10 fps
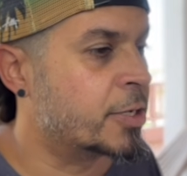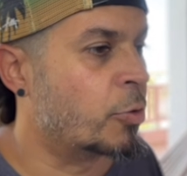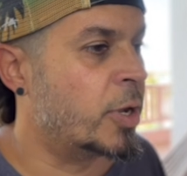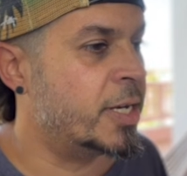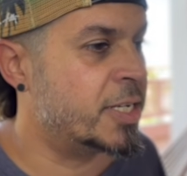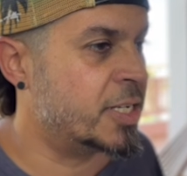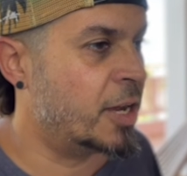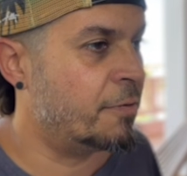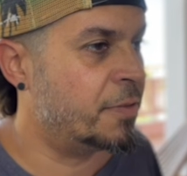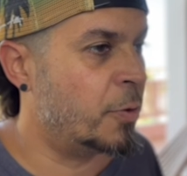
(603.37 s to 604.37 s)
the gritty
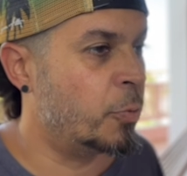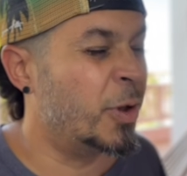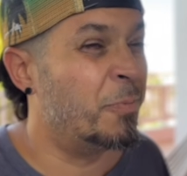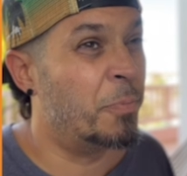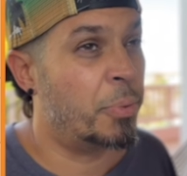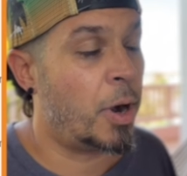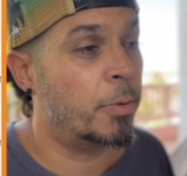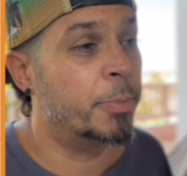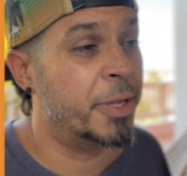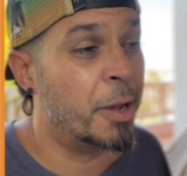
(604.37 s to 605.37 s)
stuff that would
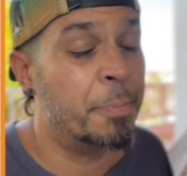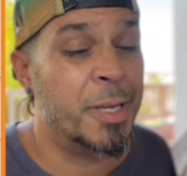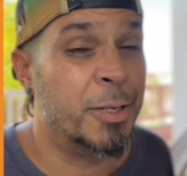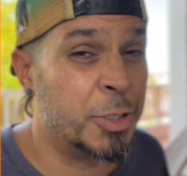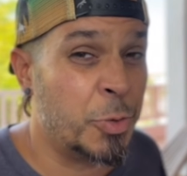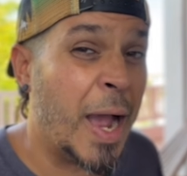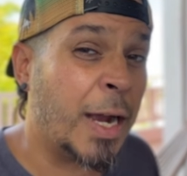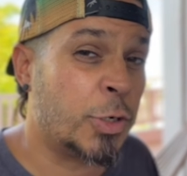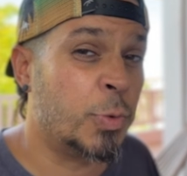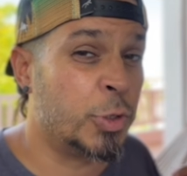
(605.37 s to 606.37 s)
probably appeal to
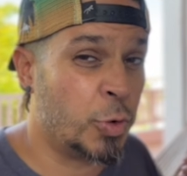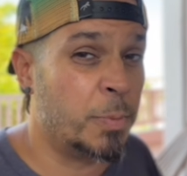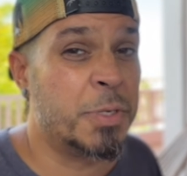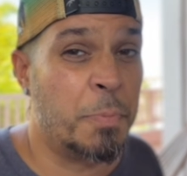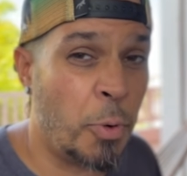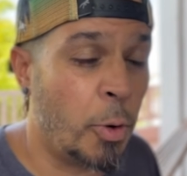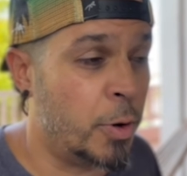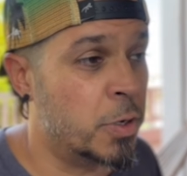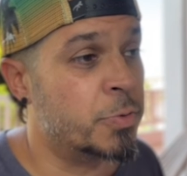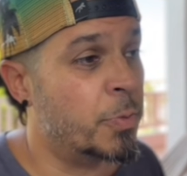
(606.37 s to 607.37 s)
actual Trump
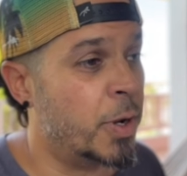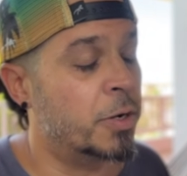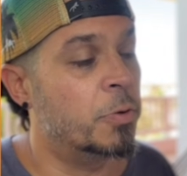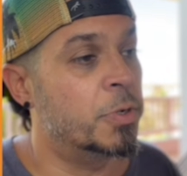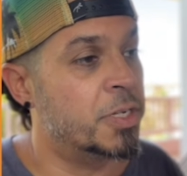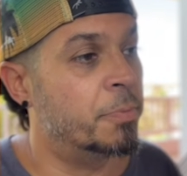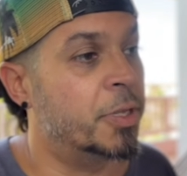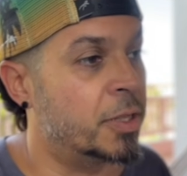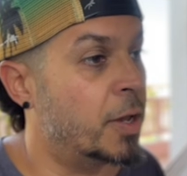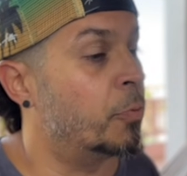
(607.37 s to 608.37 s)
supporters. We want to go with
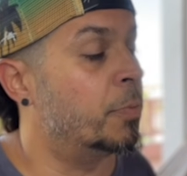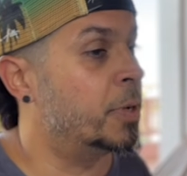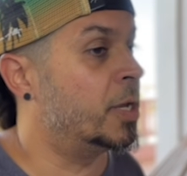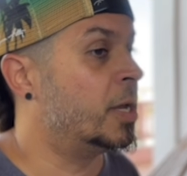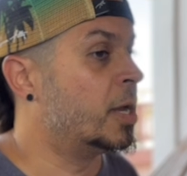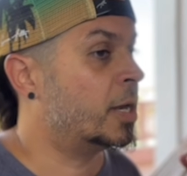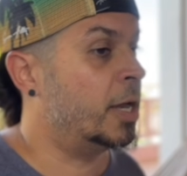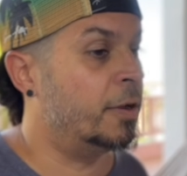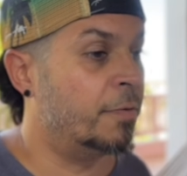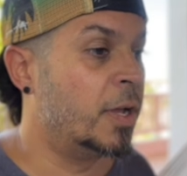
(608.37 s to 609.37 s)
something that would be
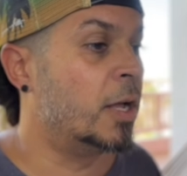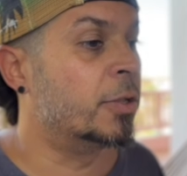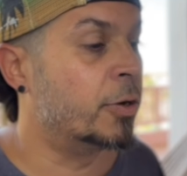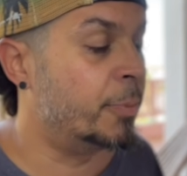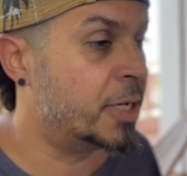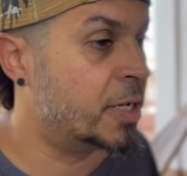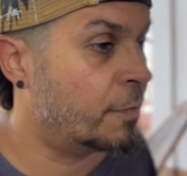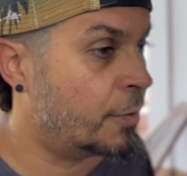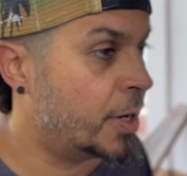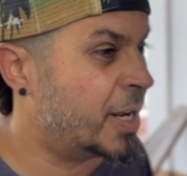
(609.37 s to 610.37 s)
kind of a little bit
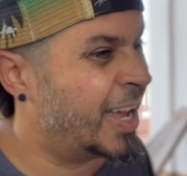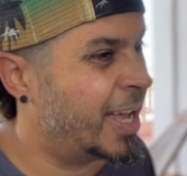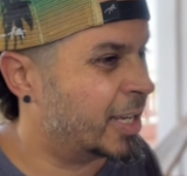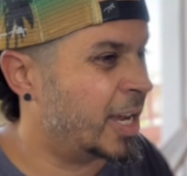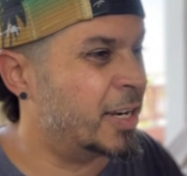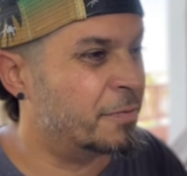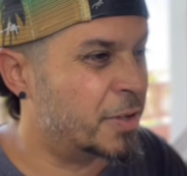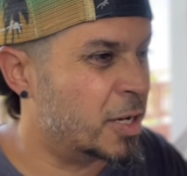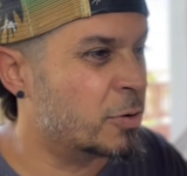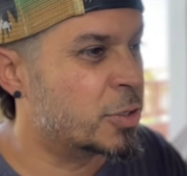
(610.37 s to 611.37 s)
different and kind
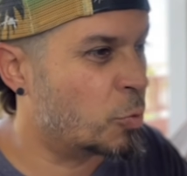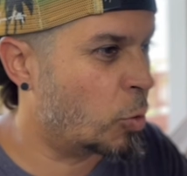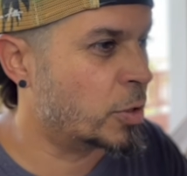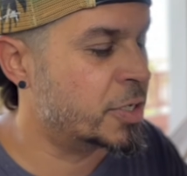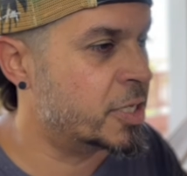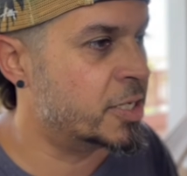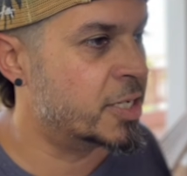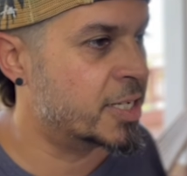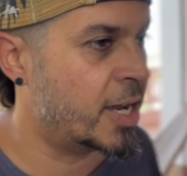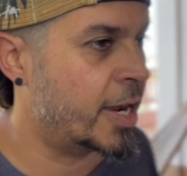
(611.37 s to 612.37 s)
of geared towards the
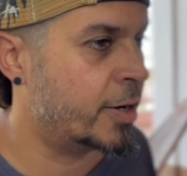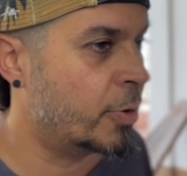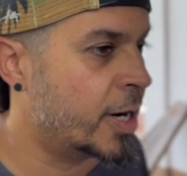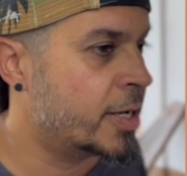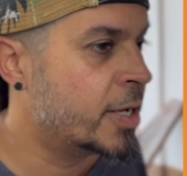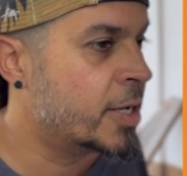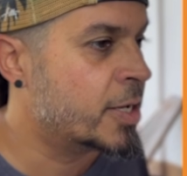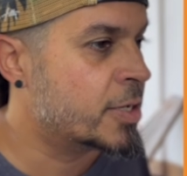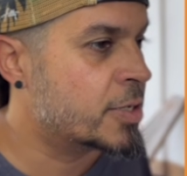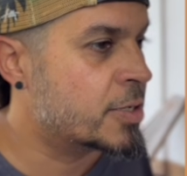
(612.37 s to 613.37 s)
design, right?
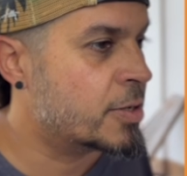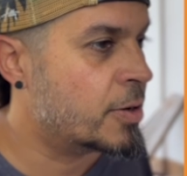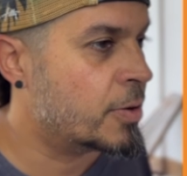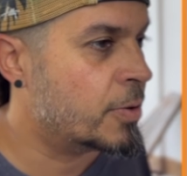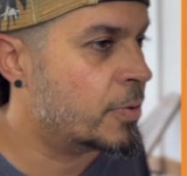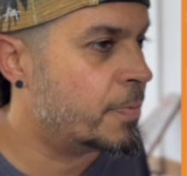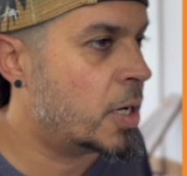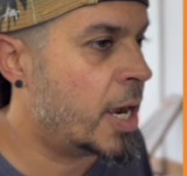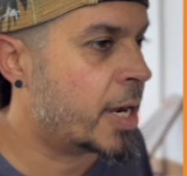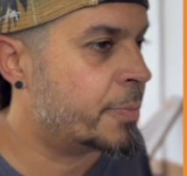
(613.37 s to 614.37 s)
So
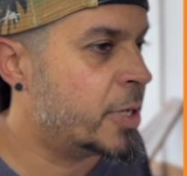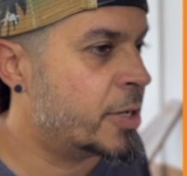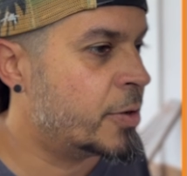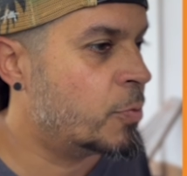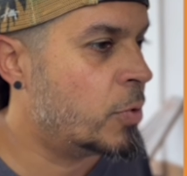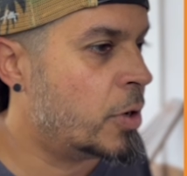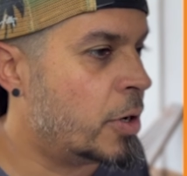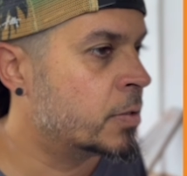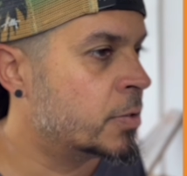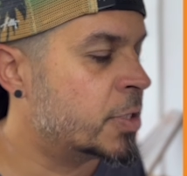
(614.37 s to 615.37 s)
Acme could
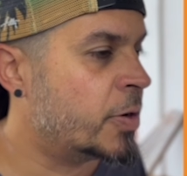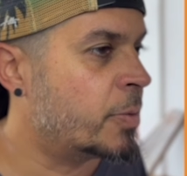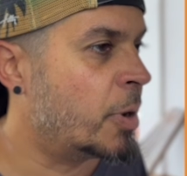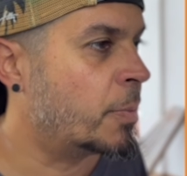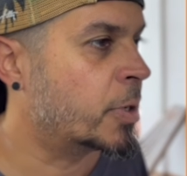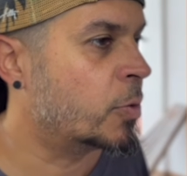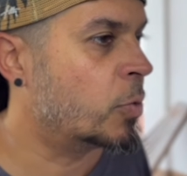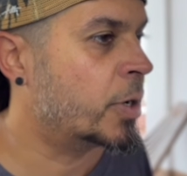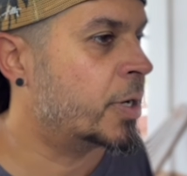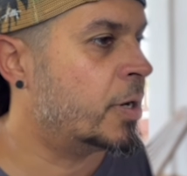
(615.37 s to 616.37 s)
work, Cherry Bomb could
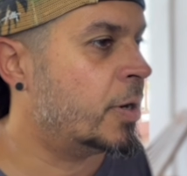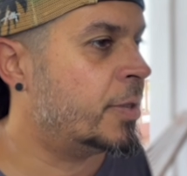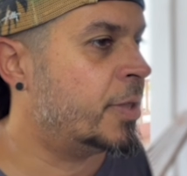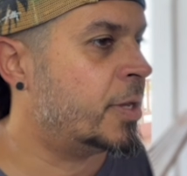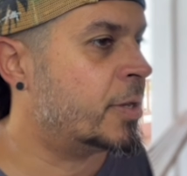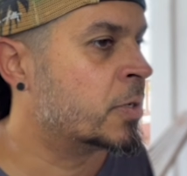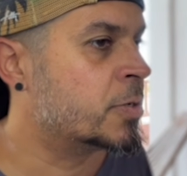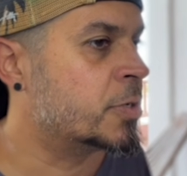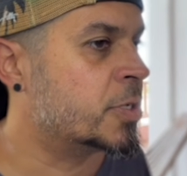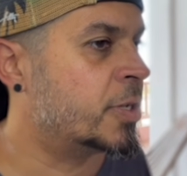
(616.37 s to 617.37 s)
work here, I think.
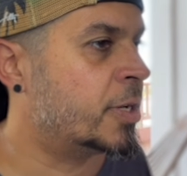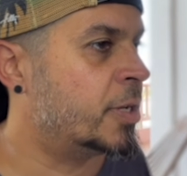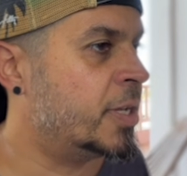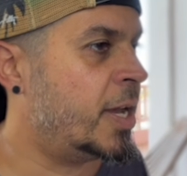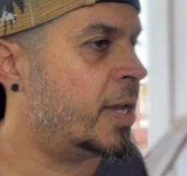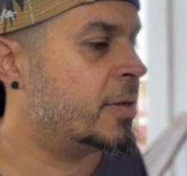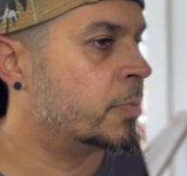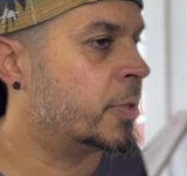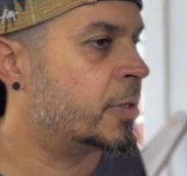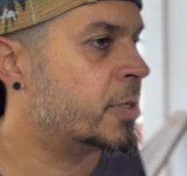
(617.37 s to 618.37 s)
So just click on that,
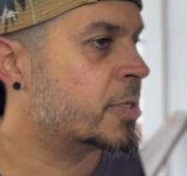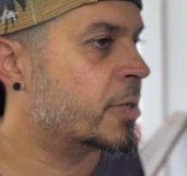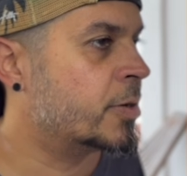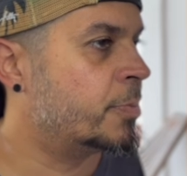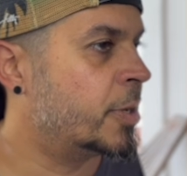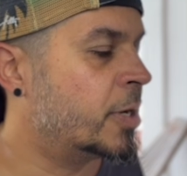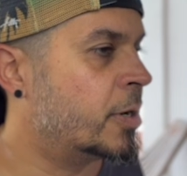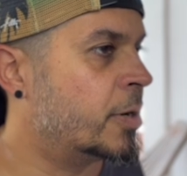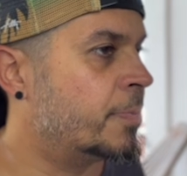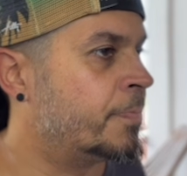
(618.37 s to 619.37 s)
make this a little
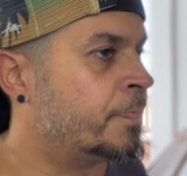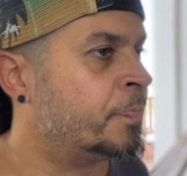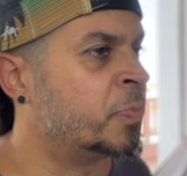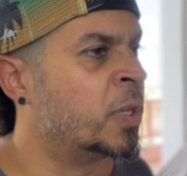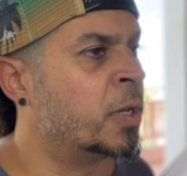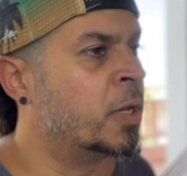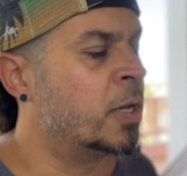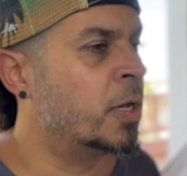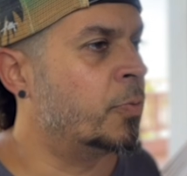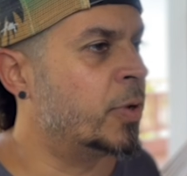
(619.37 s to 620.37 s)
bigger,
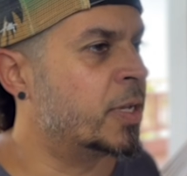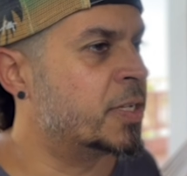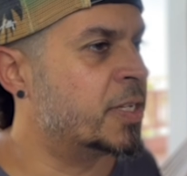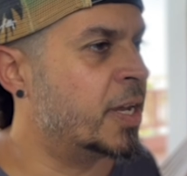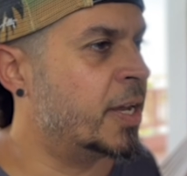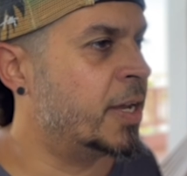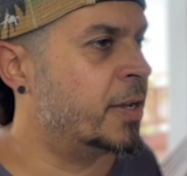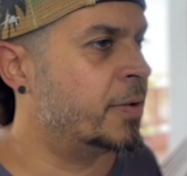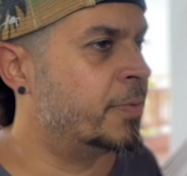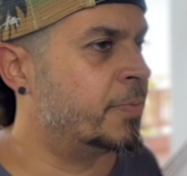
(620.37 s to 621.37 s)
and we could say,